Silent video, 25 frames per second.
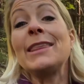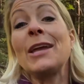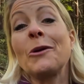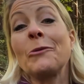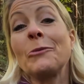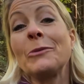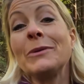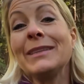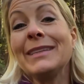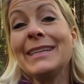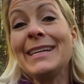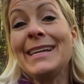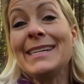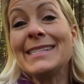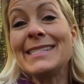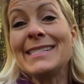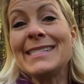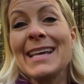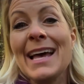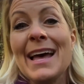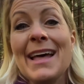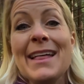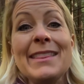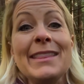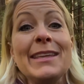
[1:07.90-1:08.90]
they release
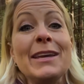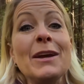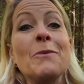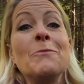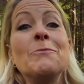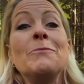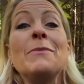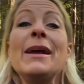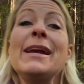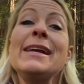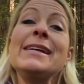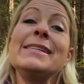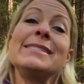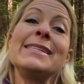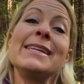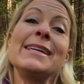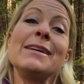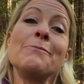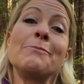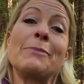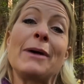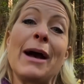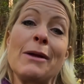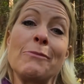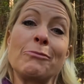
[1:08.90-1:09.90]
the
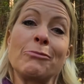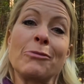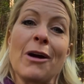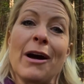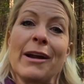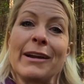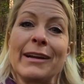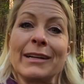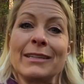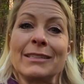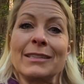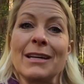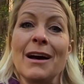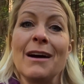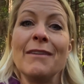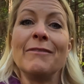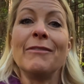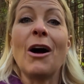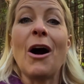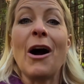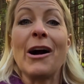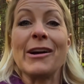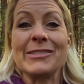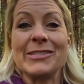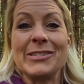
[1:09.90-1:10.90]
amazing byproduct of
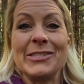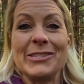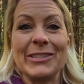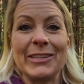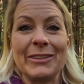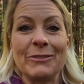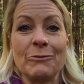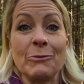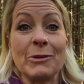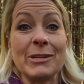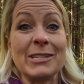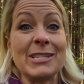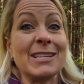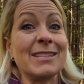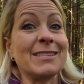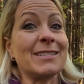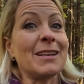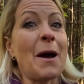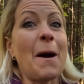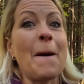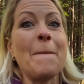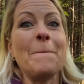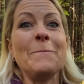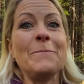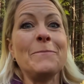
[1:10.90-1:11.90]
oxygen, which is
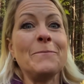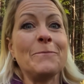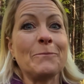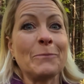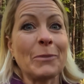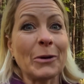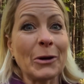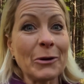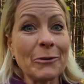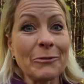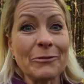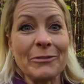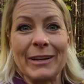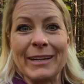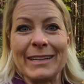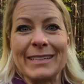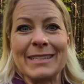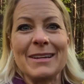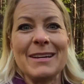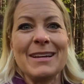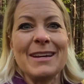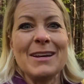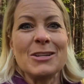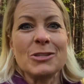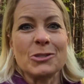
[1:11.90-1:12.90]
a perfect
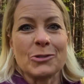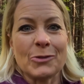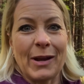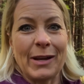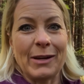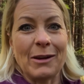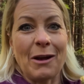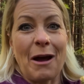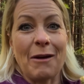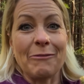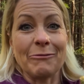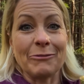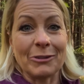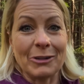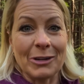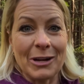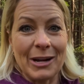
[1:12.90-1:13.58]
trade off for